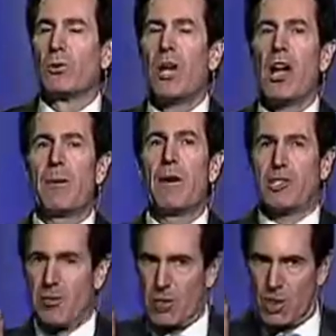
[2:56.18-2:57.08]
talk about
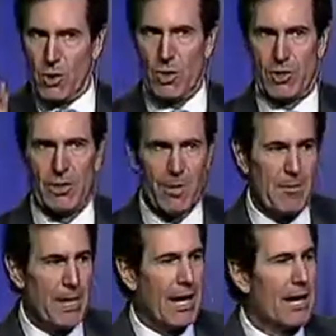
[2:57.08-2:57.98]
some of the short-term in a
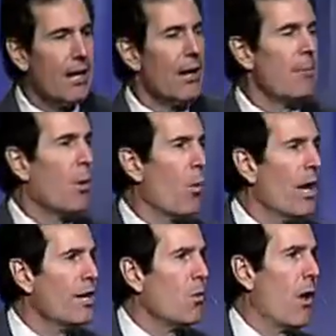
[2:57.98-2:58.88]
minute. But
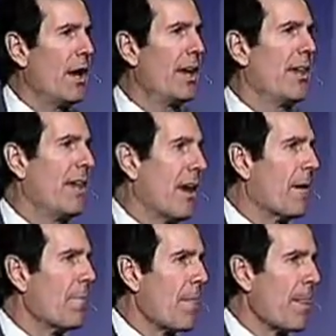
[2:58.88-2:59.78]
when do you want to get there?